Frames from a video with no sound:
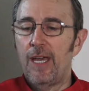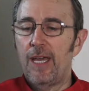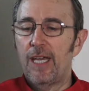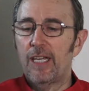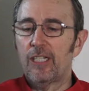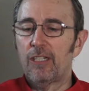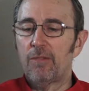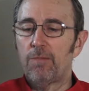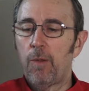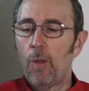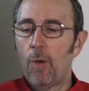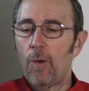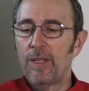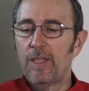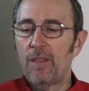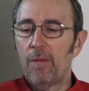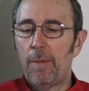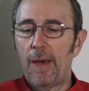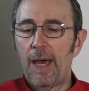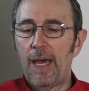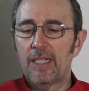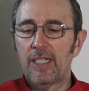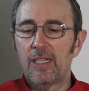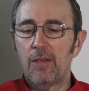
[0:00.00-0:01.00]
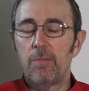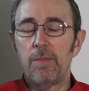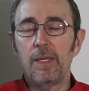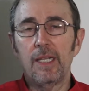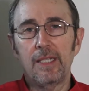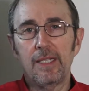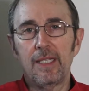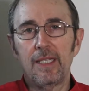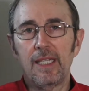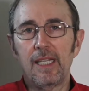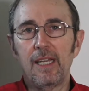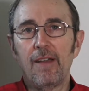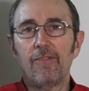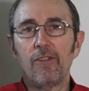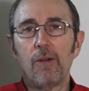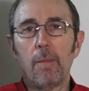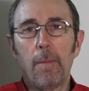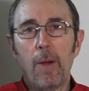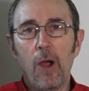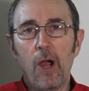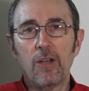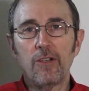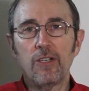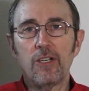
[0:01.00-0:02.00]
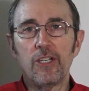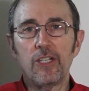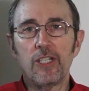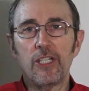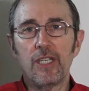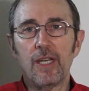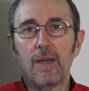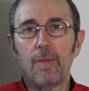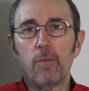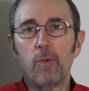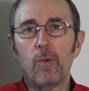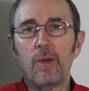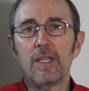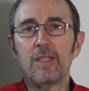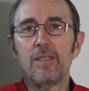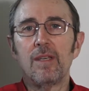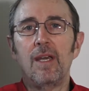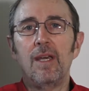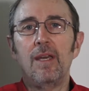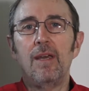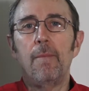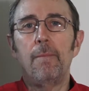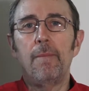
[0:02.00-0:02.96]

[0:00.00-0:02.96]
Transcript: explored the possibility of a partnership with